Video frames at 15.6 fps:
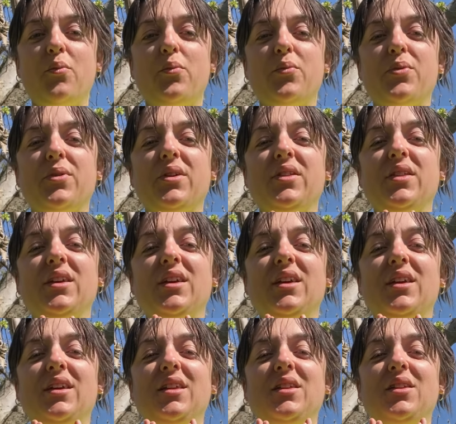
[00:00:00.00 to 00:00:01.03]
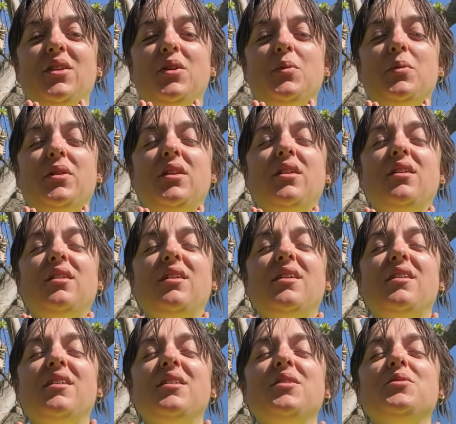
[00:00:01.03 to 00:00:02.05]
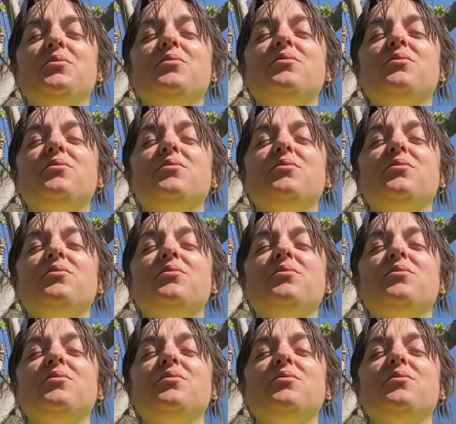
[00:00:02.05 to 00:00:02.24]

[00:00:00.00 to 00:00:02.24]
breathing in and opening it up